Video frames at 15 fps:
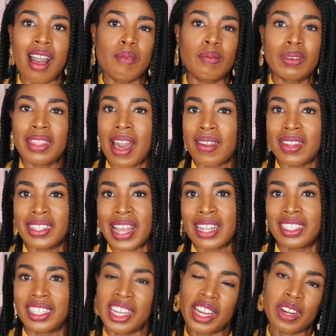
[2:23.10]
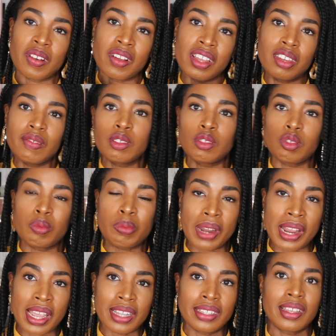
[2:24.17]
without attached hair, or individual
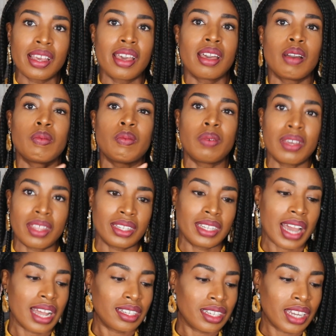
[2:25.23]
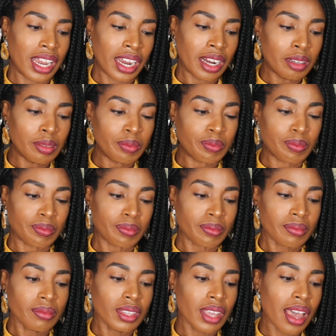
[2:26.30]
braids with attached hair.
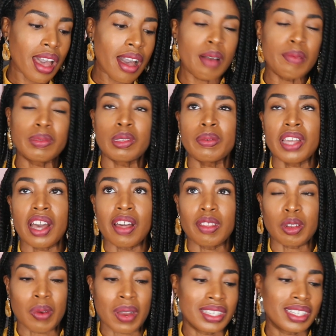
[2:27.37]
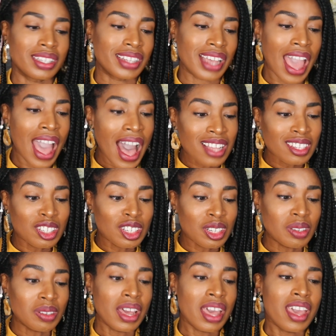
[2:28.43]
Some of the other questions I asked
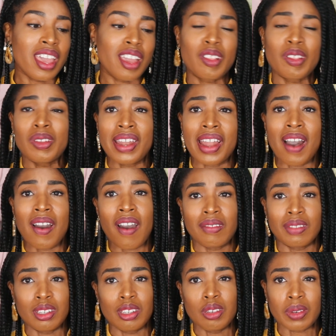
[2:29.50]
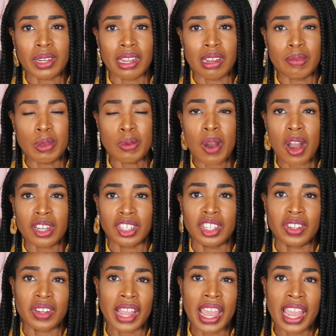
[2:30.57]
you included how often you were going to be washing
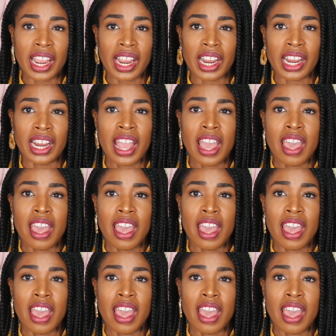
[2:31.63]
your hair,